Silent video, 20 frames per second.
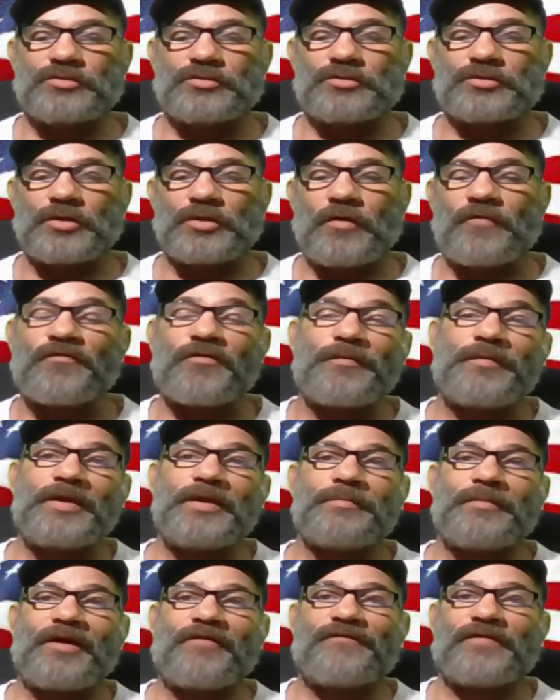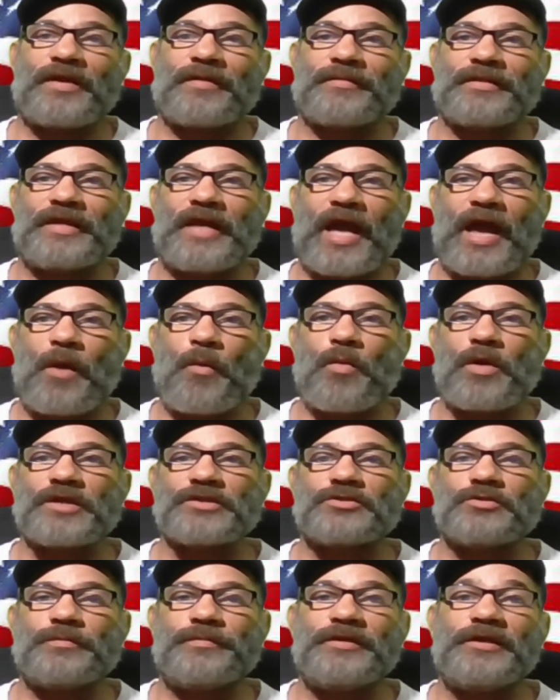so for me and my family, I
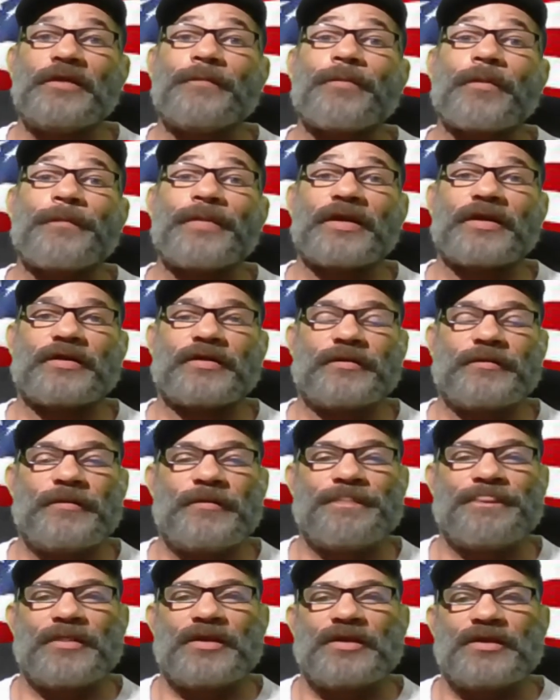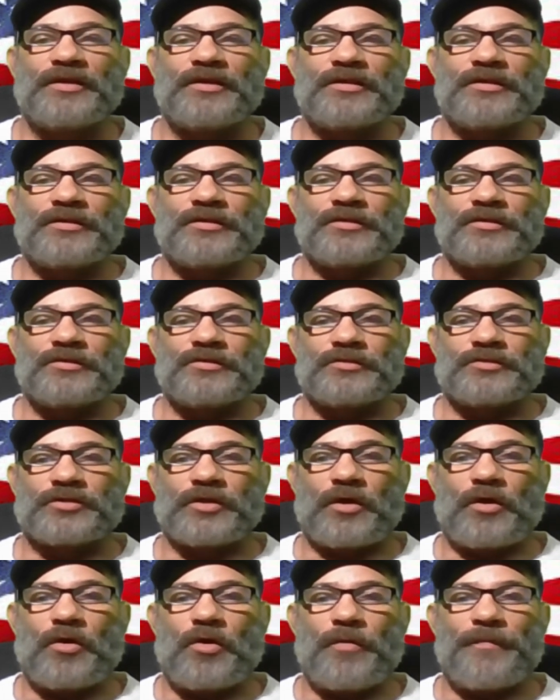want to be prepared.
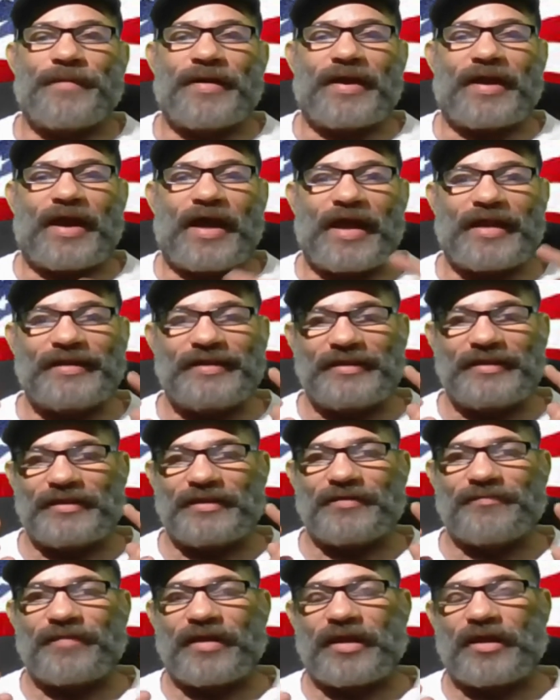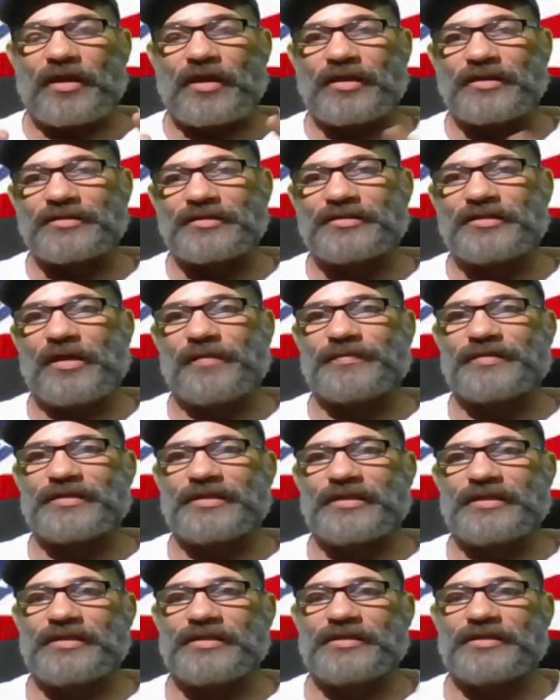So my idea, my concept
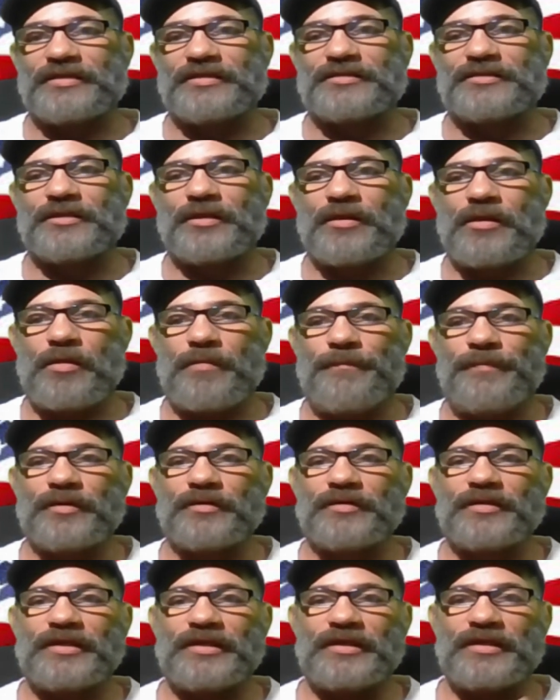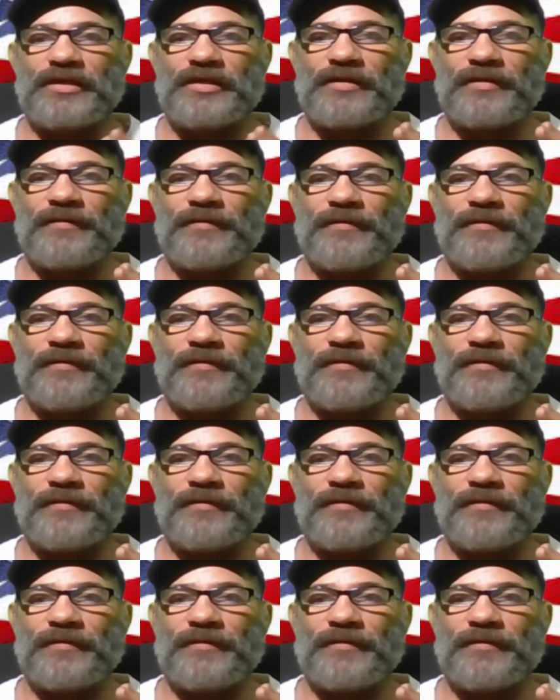is building